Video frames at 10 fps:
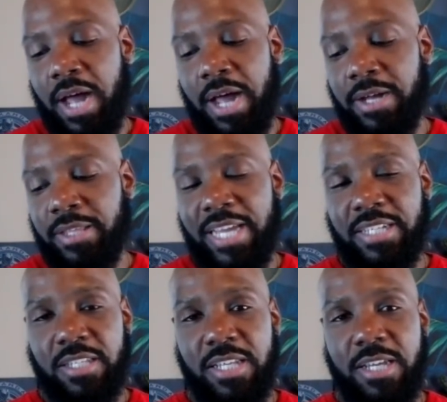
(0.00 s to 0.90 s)
Uh,
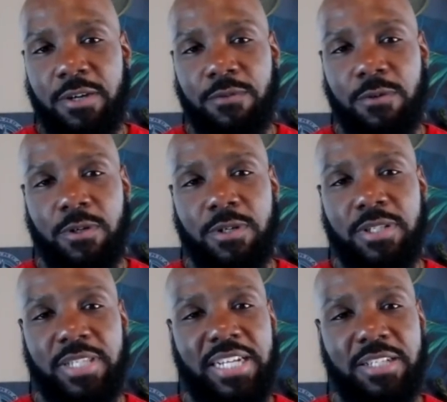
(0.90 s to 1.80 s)
thanks again for
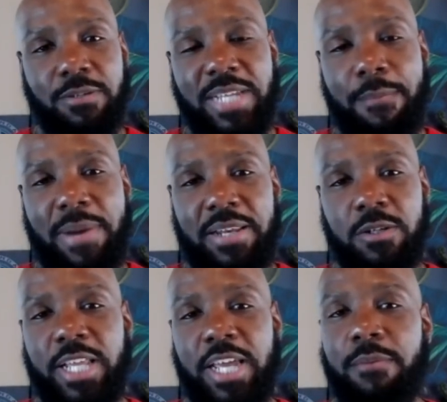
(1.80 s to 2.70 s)
taking some time out of
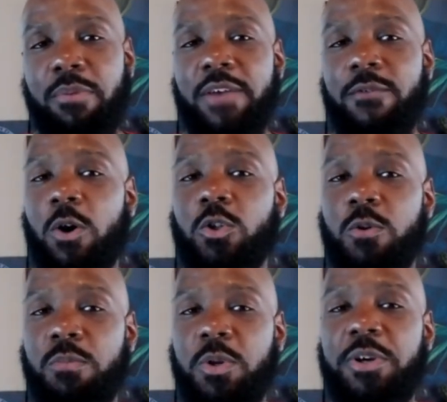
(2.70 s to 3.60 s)
your day. Bravehearts
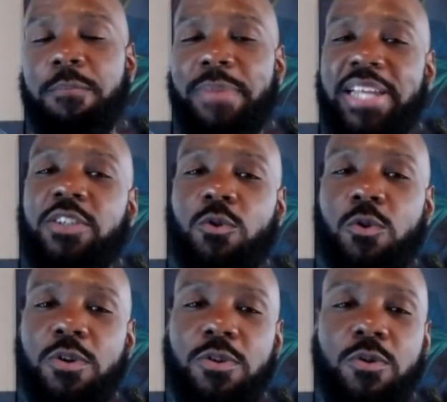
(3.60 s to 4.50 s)
community, make
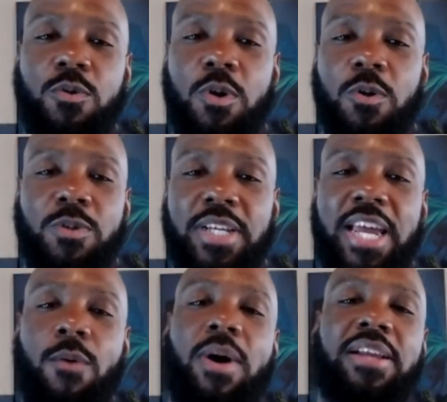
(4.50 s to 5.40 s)
sure you go to
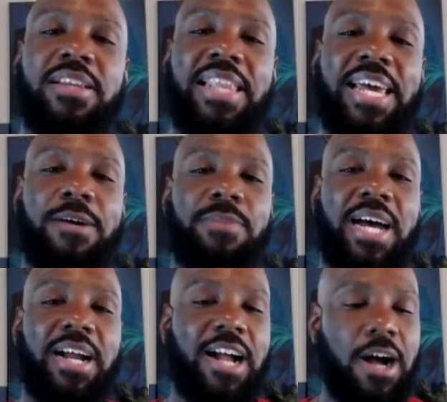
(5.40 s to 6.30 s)

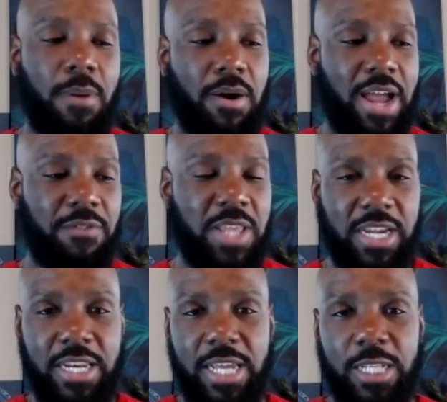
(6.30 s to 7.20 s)
kaywandalamb.com. I'll have that
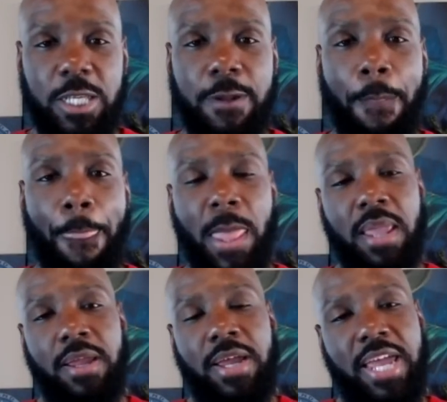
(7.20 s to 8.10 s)
connected
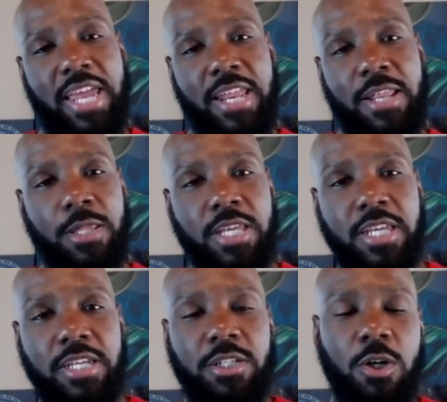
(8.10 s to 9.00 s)
in
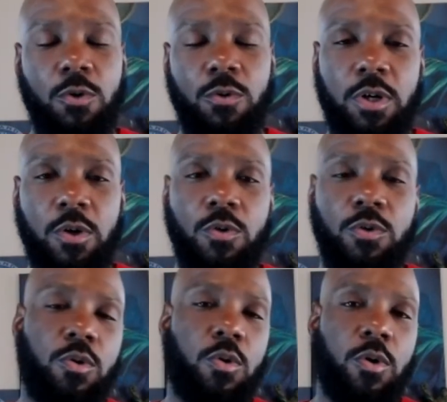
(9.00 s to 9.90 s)
the show
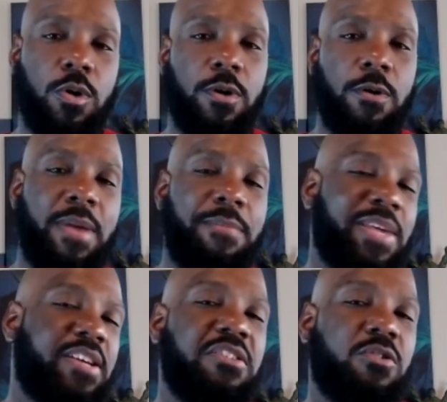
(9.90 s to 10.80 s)
notes or maybe
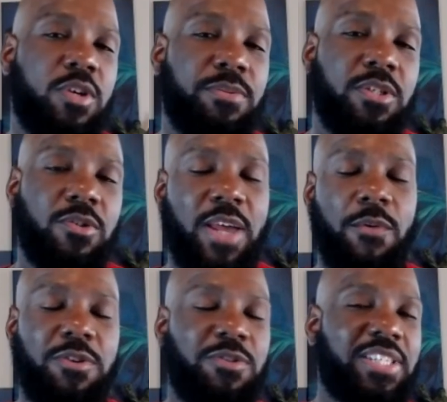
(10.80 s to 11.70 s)
in the description. So that
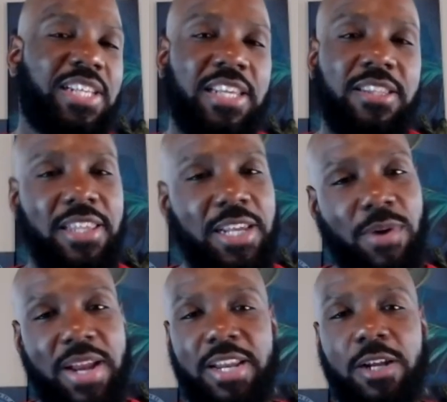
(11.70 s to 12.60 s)
way you can just click the link
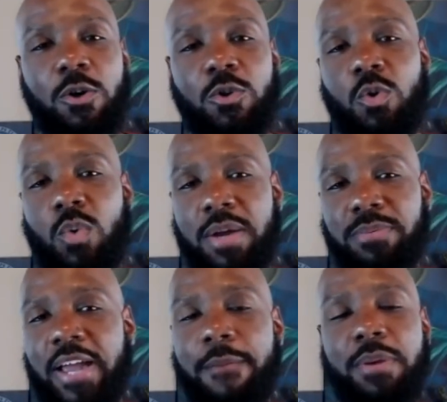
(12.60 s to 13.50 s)
right there, go to her
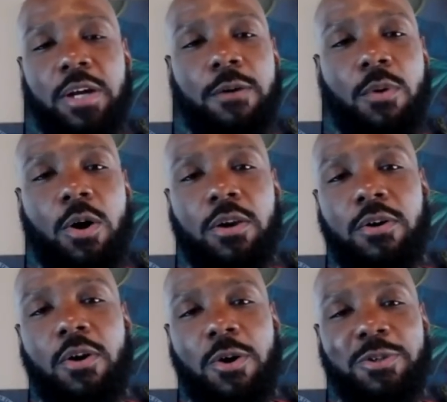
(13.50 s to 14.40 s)
website, pick up all
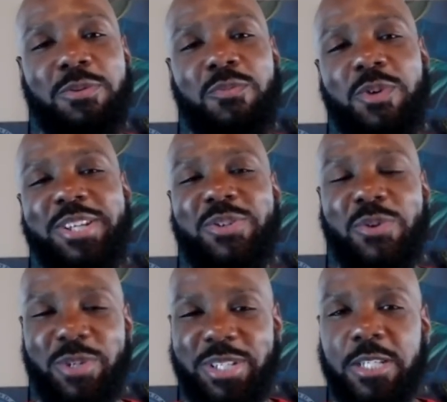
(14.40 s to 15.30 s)
her awesome
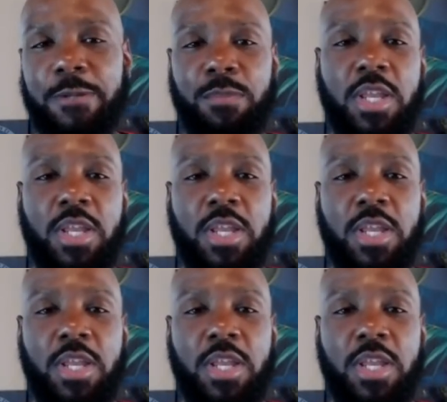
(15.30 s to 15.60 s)
resources.